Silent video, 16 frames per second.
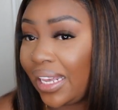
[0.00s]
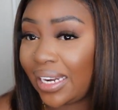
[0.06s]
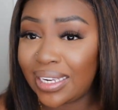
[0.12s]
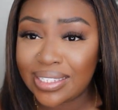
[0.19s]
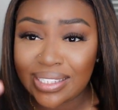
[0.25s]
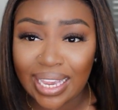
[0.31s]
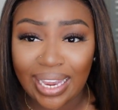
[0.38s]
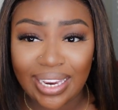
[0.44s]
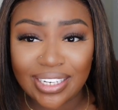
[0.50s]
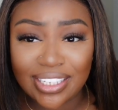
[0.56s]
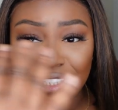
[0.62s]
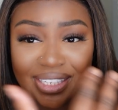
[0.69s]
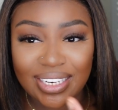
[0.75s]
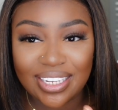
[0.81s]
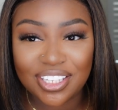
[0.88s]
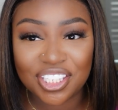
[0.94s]
It is
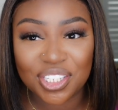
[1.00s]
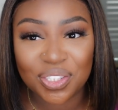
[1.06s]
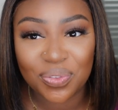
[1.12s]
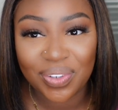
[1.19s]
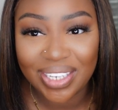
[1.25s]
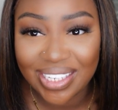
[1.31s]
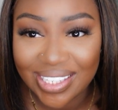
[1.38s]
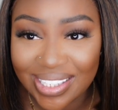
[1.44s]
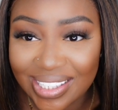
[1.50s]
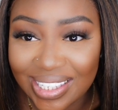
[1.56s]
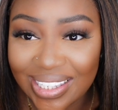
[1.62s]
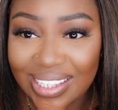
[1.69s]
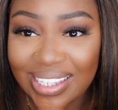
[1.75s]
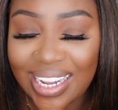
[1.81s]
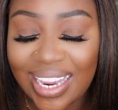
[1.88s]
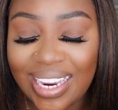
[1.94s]
HD Swiss
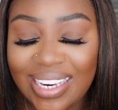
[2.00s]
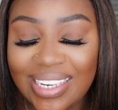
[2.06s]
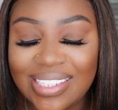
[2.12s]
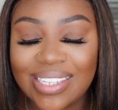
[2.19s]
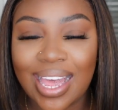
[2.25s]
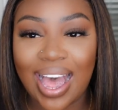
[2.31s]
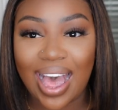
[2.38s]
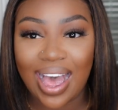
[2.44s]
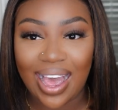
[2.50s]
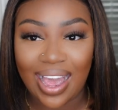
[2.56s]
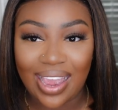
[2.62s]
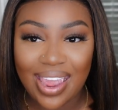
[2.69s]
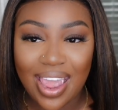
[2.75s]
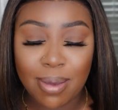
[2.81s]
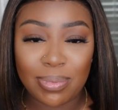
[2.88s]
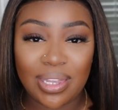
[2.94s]
lace.
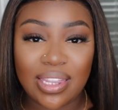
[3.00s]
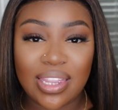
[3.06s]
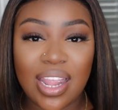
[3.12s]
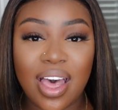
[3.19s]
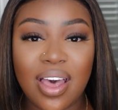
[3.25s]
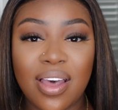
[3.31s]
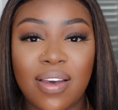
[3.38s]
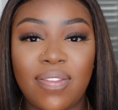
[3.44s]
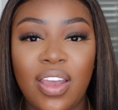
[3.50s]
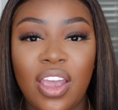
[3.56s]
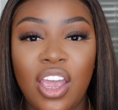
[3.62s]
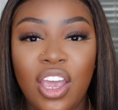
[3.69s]
I am in love.